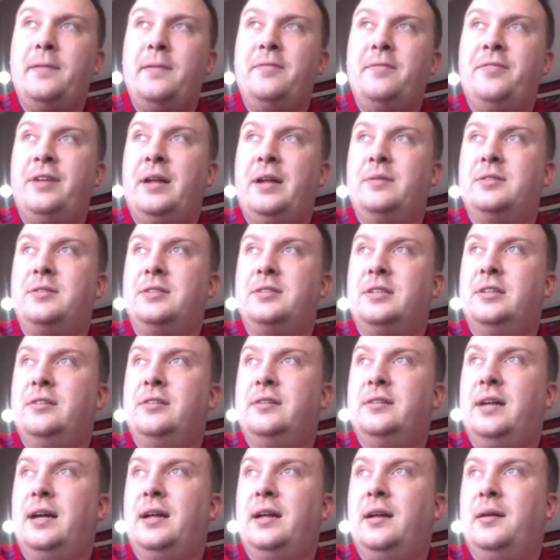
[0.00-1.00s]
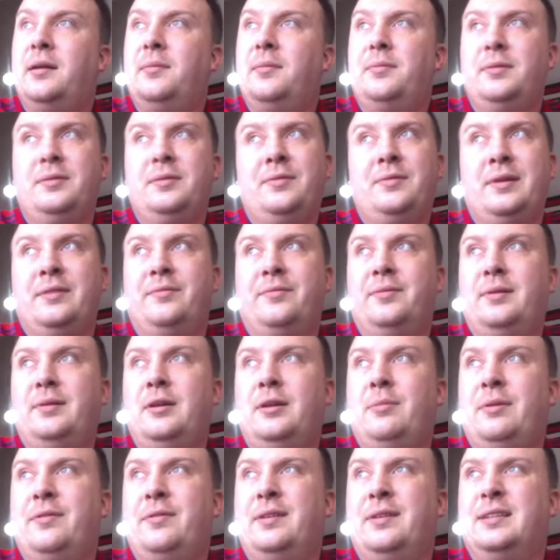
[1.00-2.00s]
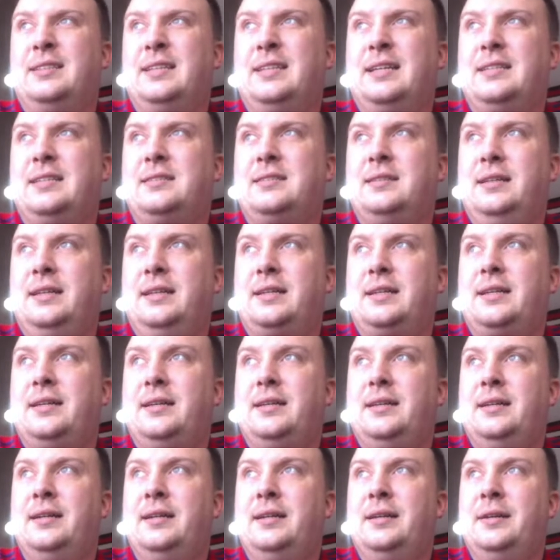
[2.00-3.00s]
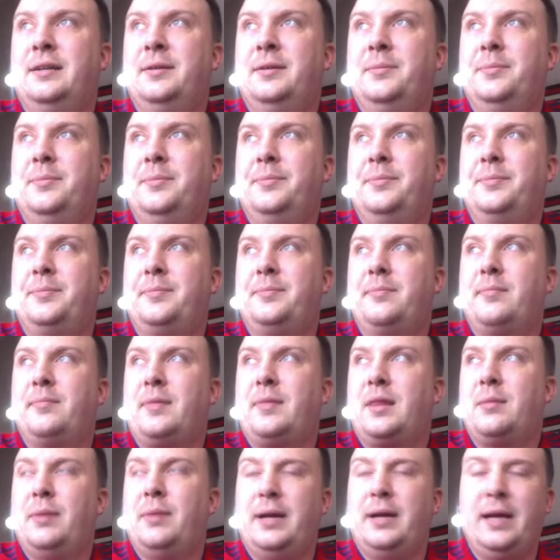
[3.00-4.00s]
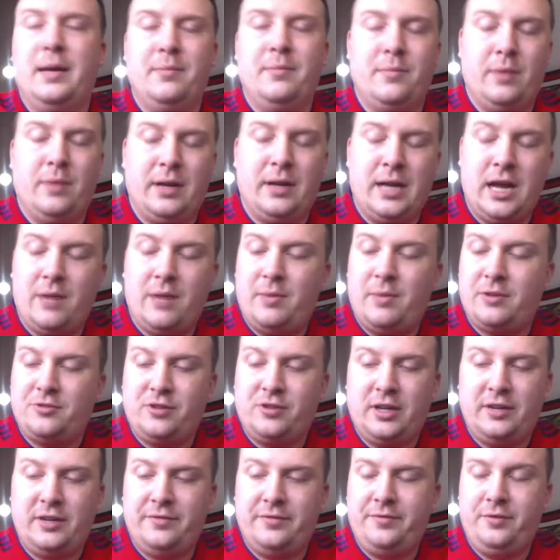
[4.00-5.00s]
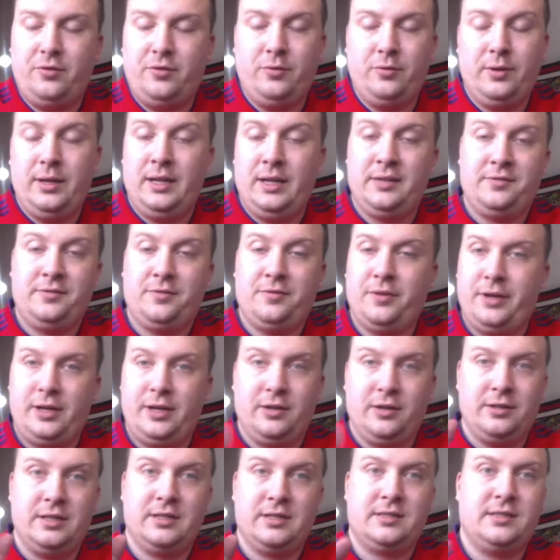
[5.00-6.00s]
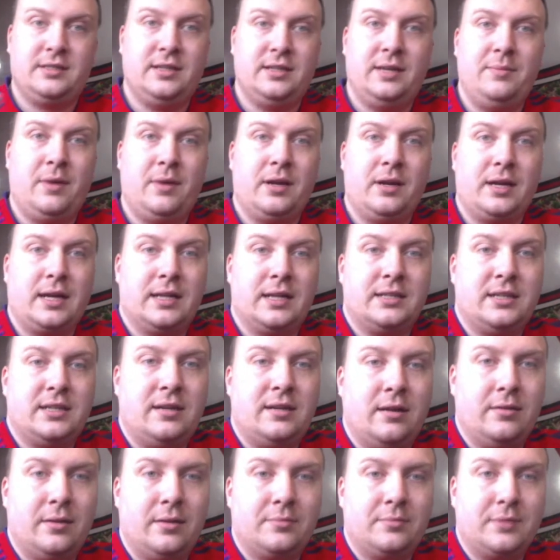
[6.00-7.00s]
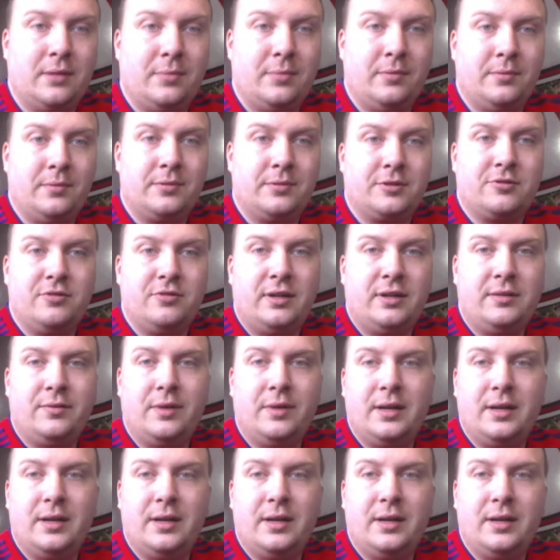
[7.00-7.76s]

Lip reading: For them to do that, it'll be fantastic. But yeah, now my train of thought is fully on this team. I'm going to get the team up on the screen.